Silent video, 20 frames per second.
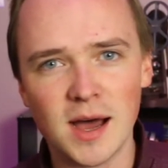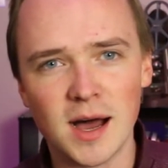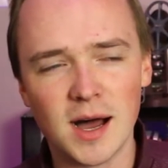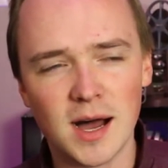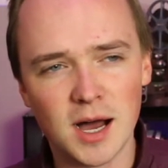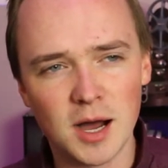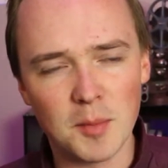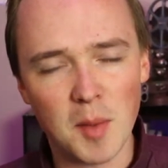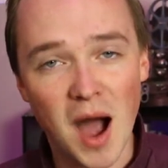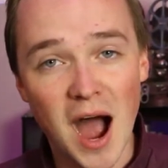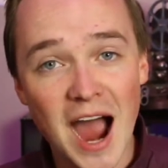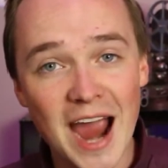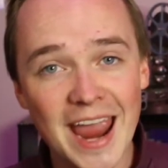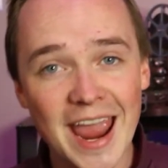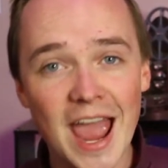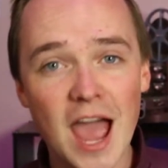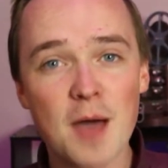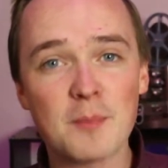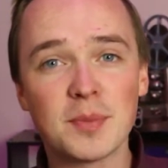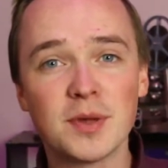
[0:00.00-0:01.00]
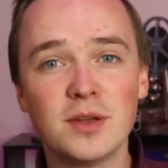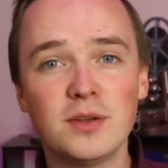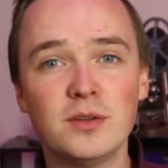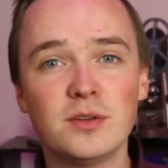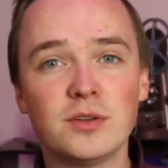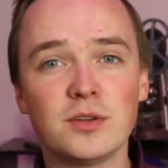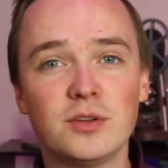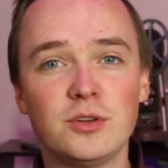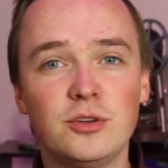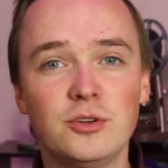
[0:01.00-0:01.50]
I
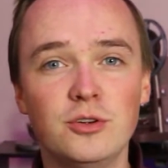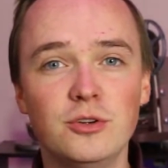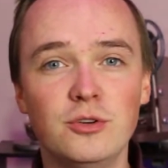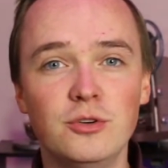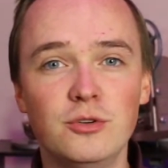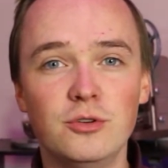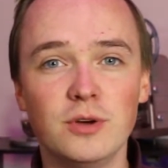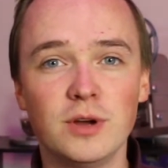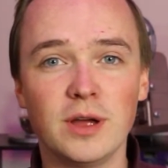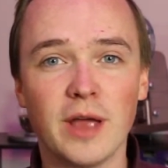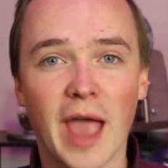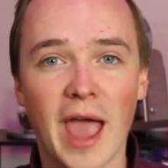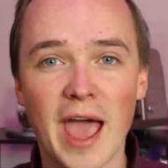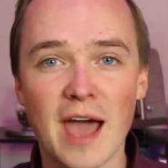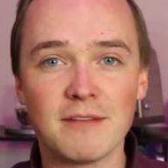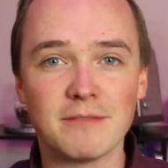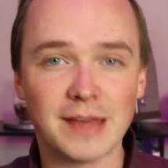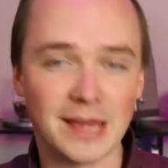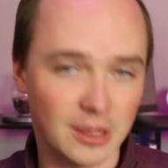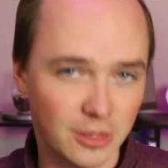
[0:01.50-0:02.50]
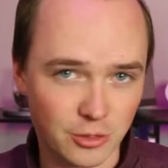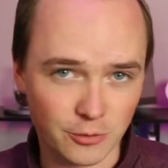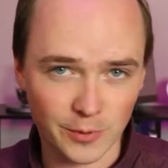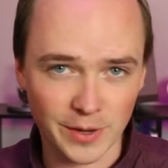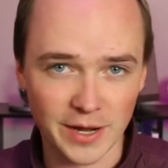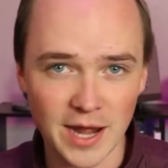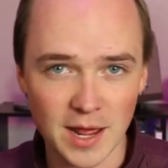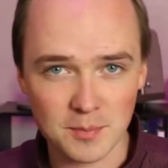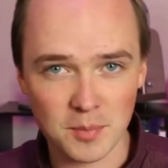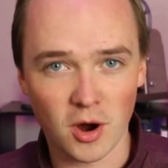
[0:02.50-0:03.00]
happened to have a
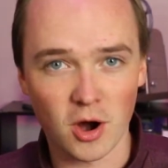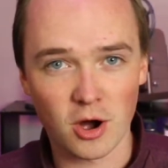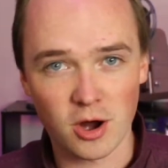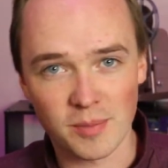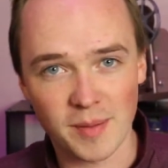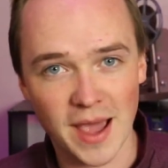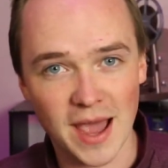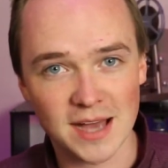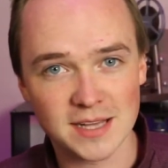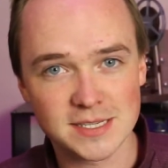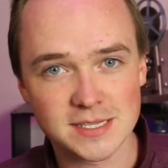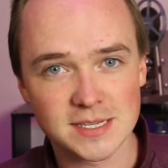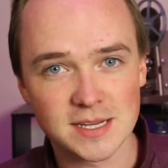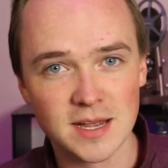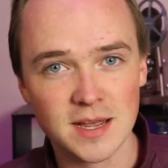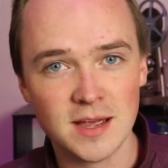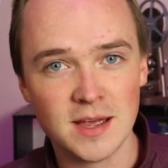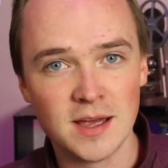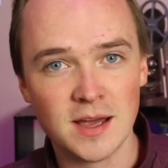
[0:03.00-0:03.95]
3-day park pass,